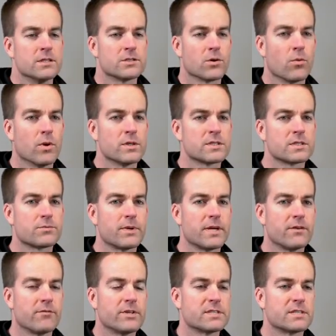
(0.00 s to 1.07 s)
So once
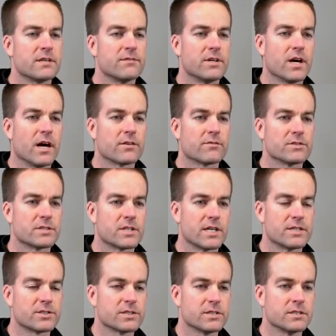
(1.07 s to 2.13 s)
we receive the
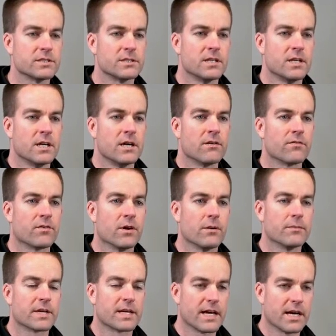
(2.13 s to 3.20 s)
authorization
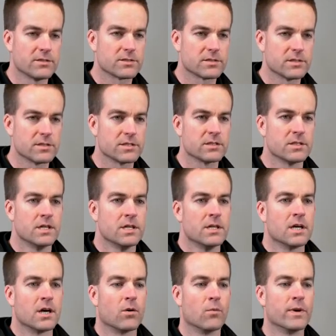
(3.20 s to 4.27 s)
from the counselor,
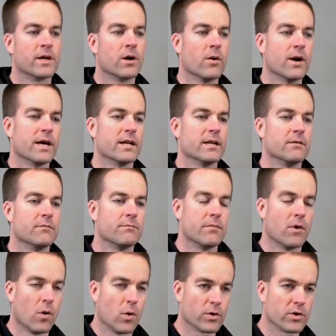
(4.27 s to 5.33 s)
we go ahead and
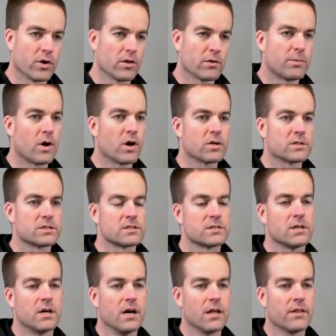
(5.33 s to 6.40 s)
order all the
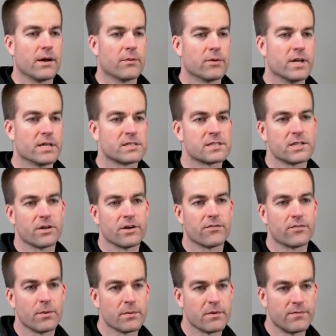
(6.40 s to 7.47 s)
parts that were necessary
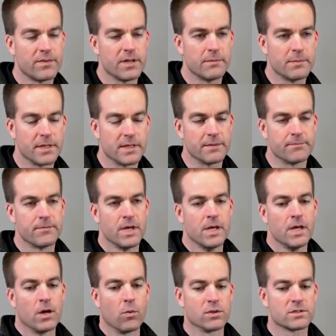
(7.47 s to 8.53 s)
from the VME.
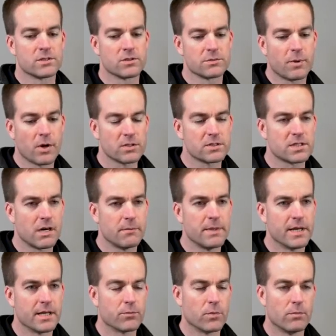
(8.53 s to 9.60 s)
Once those parts
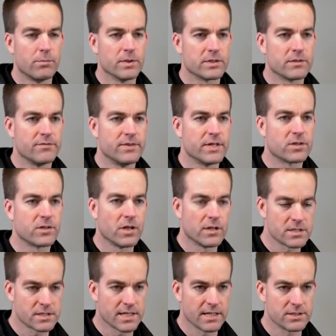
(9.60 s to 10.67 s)
come in, we'll put the vehicle
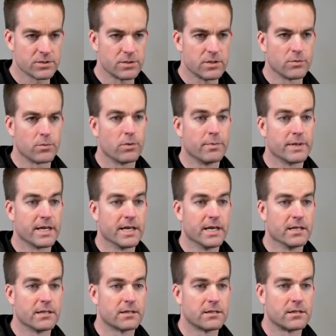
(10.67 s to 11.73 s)
on the schedule and we'll
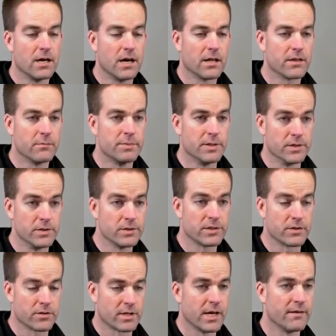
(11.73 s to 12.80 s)
begin the
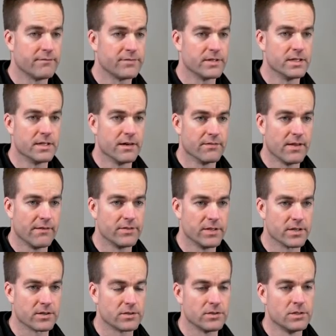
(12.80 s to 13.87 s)
build or the upfit of that
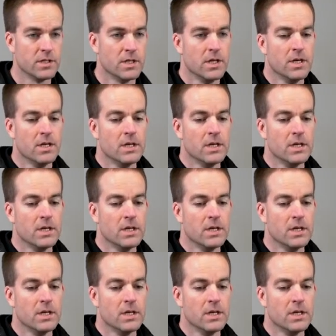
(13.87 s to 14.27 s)
vehicle.